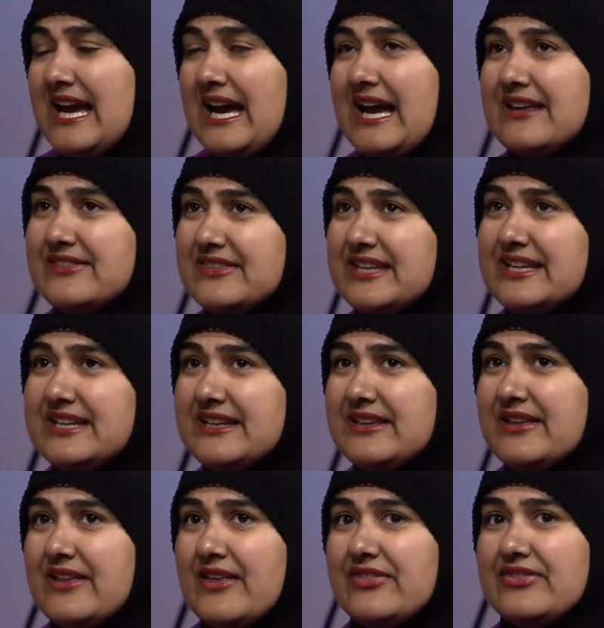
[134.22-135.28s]
I think
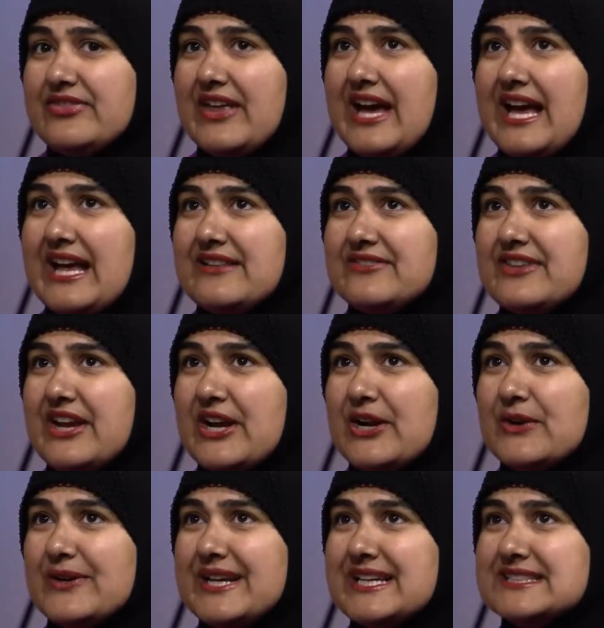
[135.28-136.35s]
that
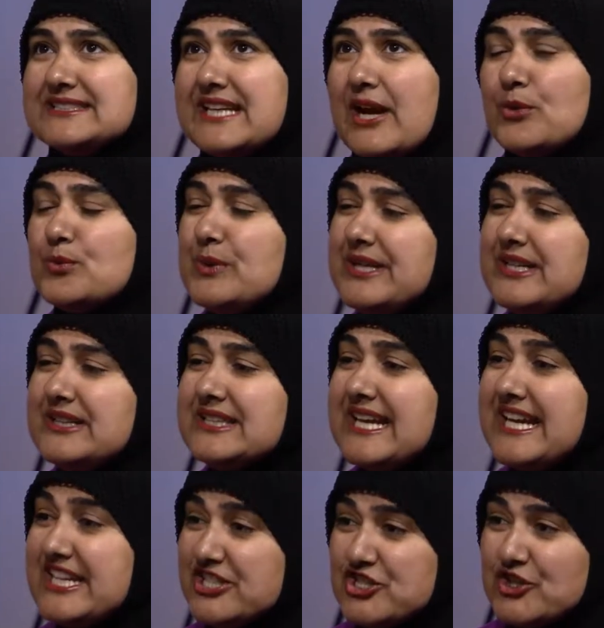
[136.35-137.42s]
there is a real
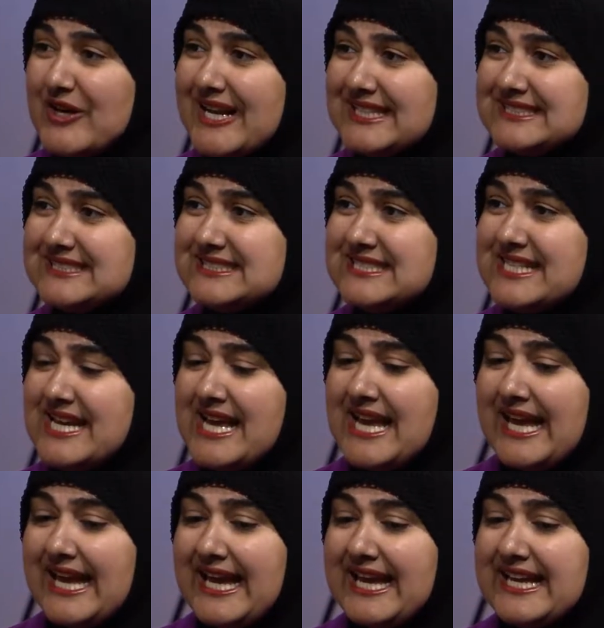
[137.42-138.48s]
interest
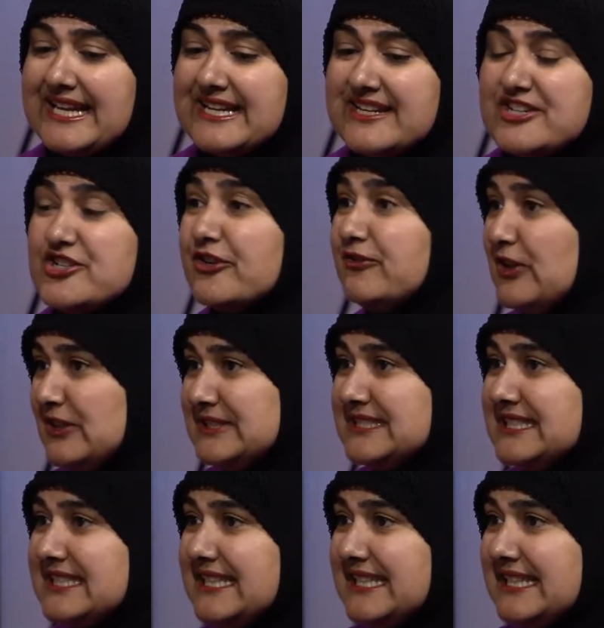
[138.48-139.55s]
in
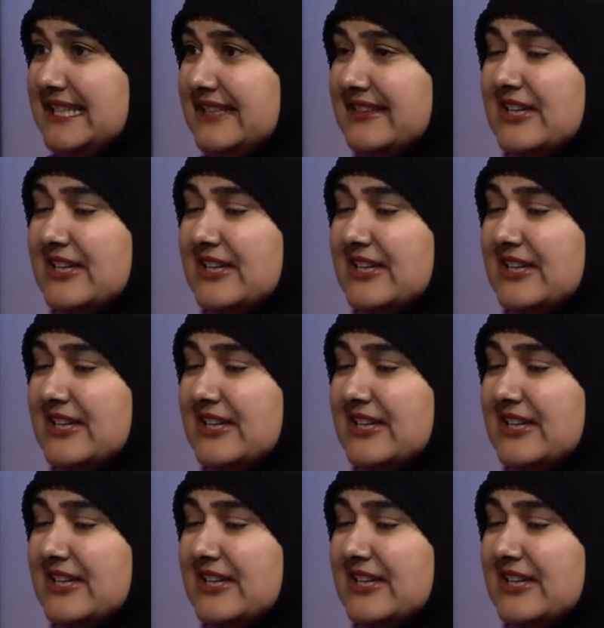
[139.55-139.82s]
diversity.